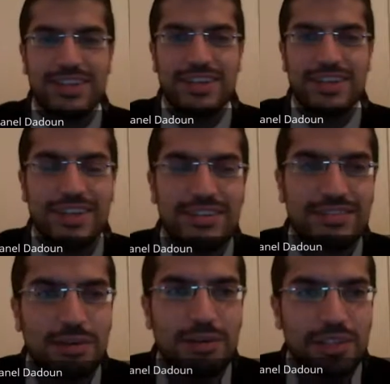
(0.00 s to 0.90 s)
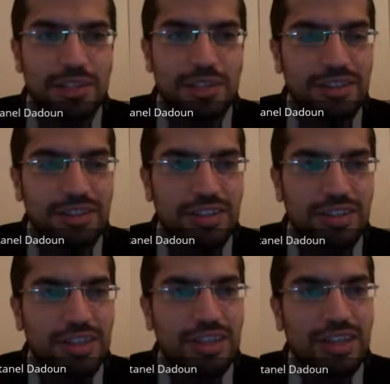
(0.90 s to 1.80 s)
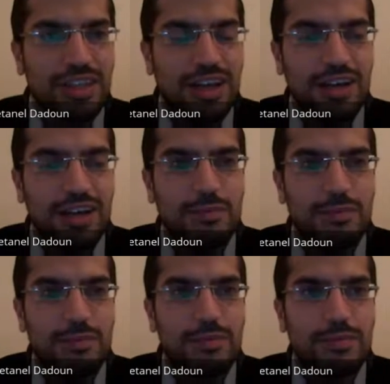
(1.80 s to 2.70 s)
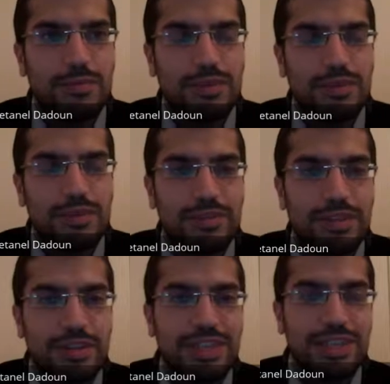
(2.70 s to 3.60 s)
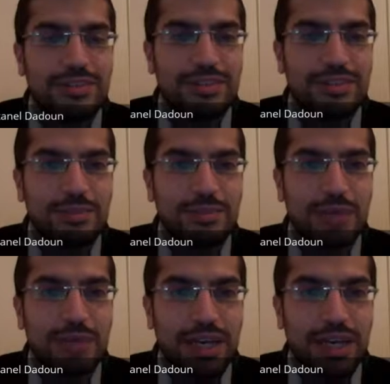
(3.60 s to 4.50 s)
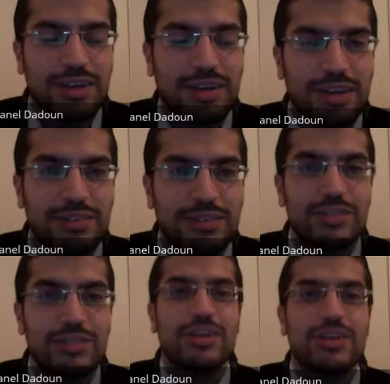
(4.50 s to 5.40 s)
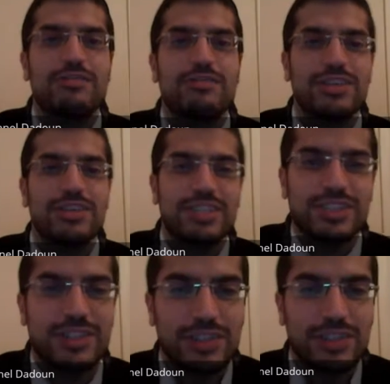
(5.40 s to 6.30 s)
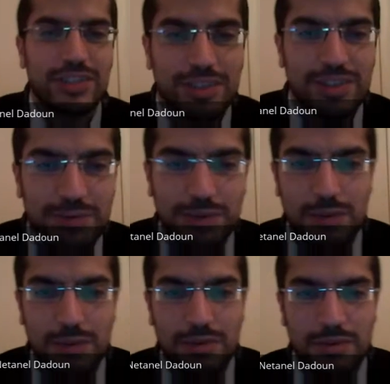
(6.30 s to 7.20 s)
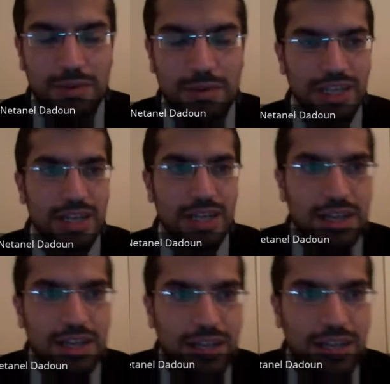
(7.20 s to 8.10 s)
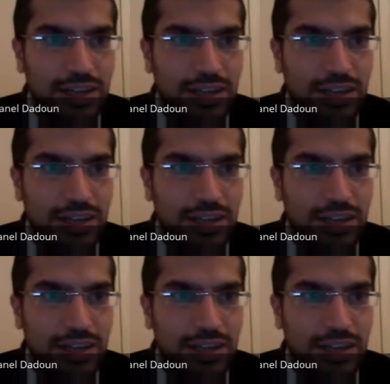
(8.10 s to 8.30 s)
to tonight's Skype show. Thank you to Maya and for Jonah for arranging this show. Welcome, everybody.